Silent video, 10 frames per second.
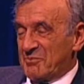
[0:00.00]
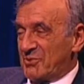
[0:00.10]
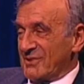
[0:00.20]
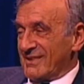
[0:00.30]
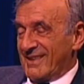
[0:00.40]

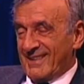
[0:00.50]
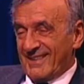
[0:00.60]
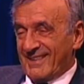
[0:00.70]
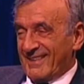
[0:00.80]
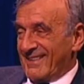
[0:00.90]
put,
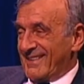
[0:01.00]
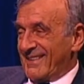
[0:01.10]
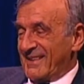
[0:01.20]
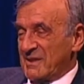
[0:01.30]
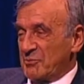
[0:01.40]

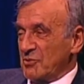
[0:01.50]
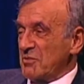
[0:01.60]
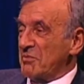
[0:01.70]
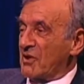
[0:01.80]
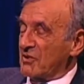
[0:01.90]
and they put me
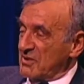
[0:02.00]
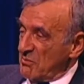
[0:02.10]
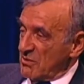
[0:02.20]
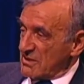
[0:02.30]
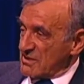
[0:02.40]
back on the
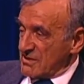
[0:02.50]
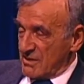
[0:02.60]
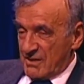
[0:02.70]
ambulance.